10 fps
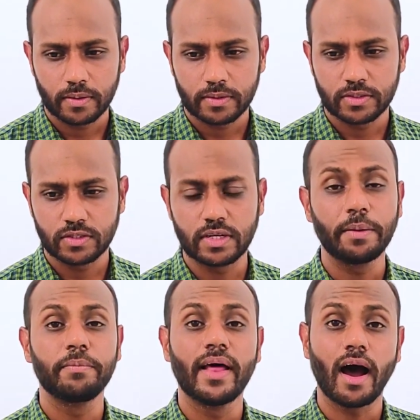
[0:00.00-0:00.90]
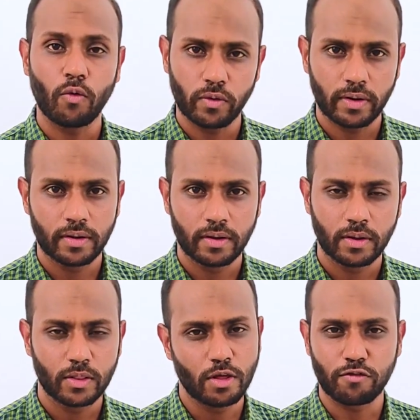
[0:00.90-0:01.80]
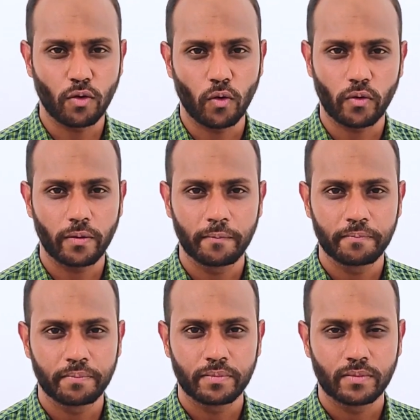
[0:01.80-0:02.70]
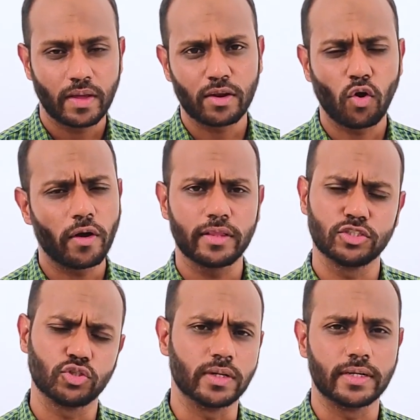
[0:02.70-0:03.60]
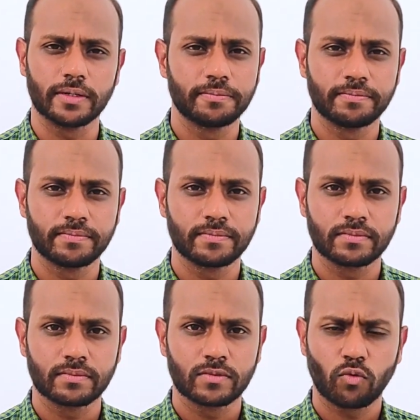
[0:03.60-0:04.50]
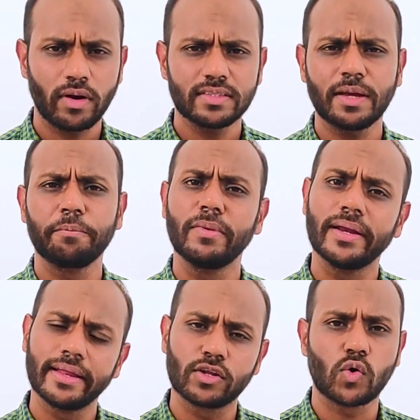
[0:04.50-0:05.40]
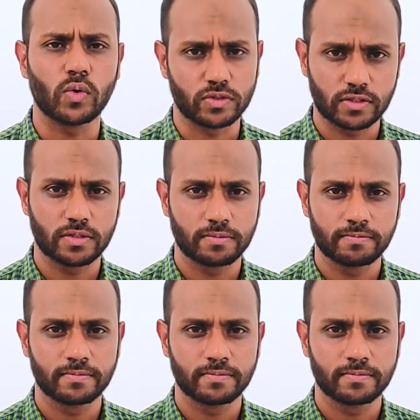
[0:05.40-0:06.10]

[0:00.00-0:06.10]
slipped down the floor and got injured. What is the immediate cause?